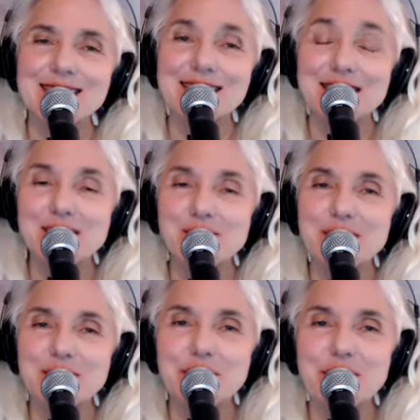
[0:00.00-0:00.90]
That's
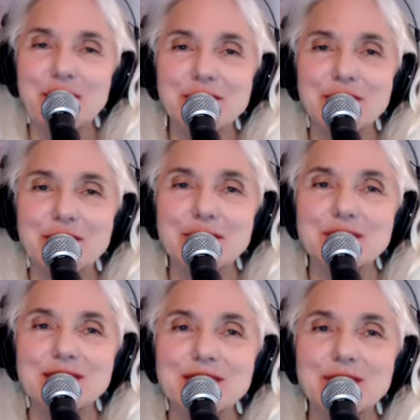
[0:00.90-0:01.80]
pretty powerful,
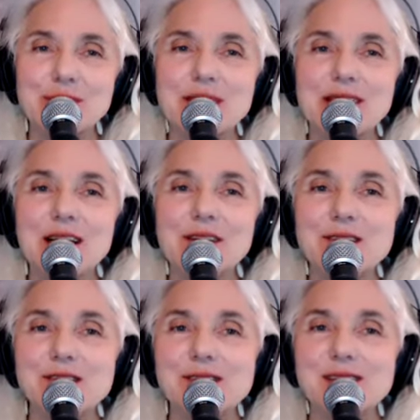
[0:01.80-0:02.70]
you know, when love
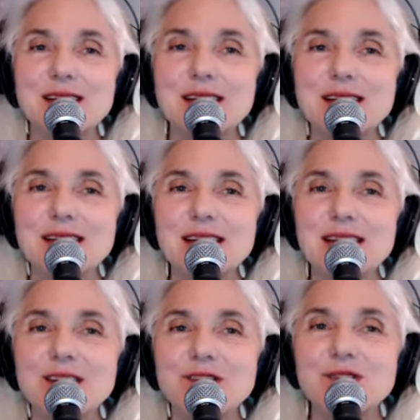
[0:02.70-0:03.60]
is
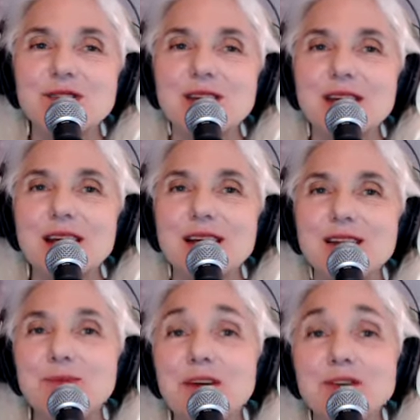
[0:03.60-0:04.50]
as
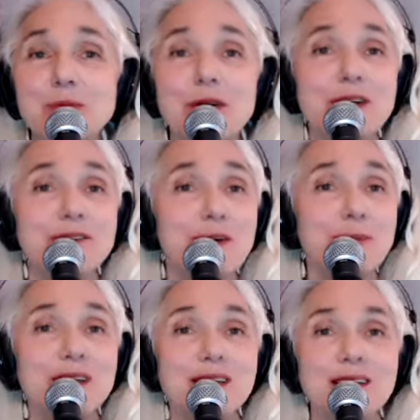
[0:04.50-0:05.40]
much part of our
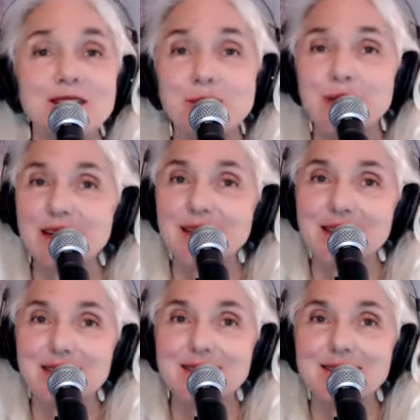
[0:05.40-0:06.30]
being as
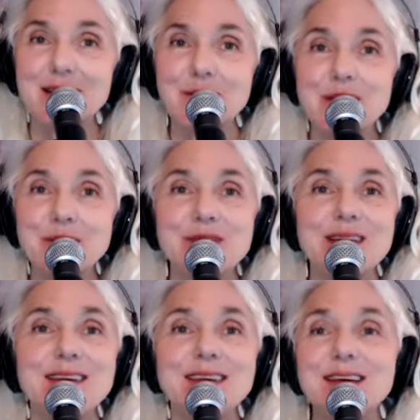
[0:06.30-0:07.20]
breathing, that we
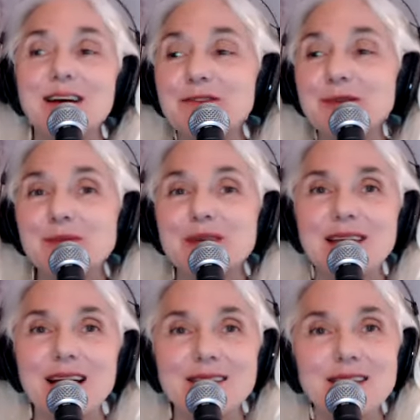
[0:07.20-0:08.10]
breathe in love, we
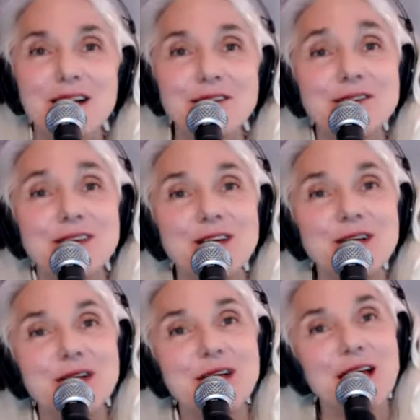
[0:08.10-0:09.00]
breathe out love,
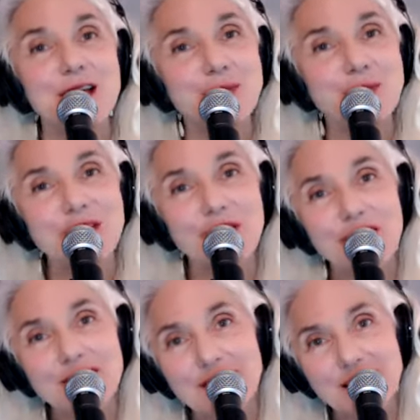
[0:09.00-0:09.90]
and we
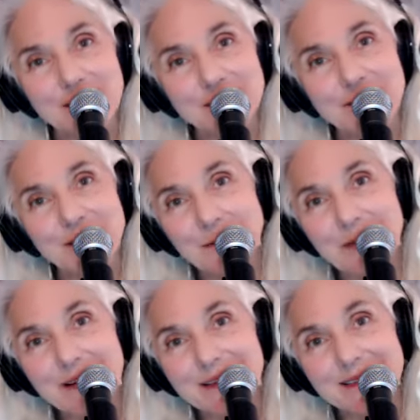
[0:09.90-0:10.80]
are love
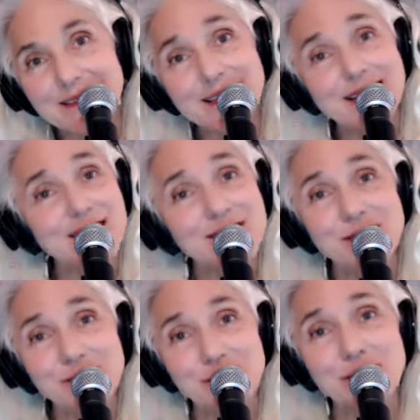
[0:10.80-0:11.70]
embodied. And it is
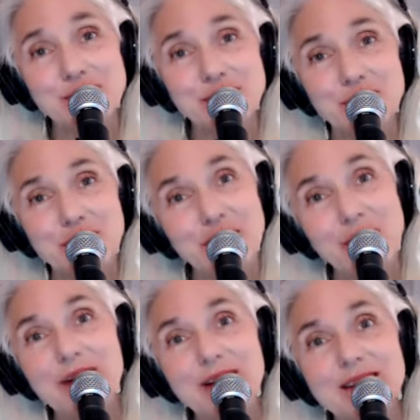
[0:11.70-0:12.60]
the truth of who we
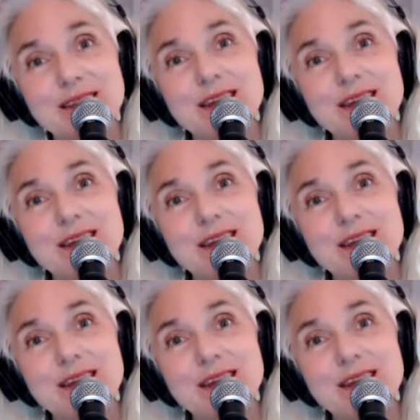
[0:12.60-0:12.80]
are